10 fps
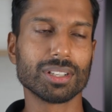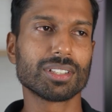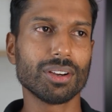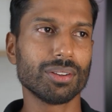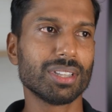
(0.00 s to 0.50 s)

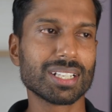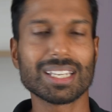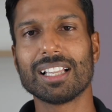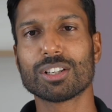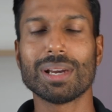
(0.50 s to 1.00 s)
So the
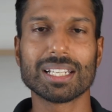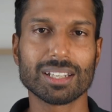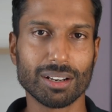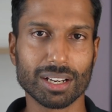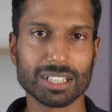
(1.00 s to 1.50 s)
seller's
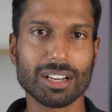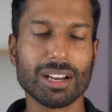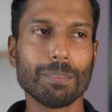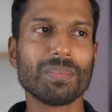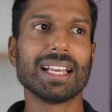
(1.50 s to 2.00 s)
wasted a lot of time,